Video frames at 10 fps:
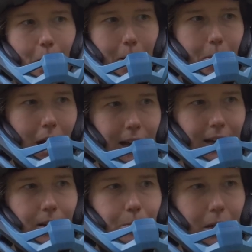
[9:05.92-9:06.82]
my
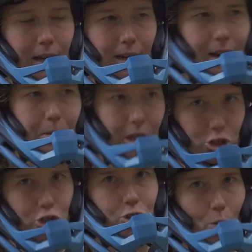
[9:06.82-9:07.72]
bike being a bit
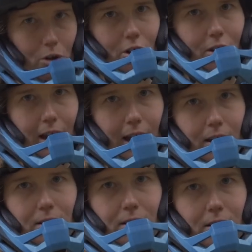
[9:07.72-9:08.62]
shorter
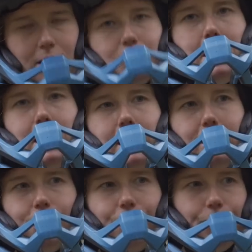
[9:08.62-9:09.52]
now is making the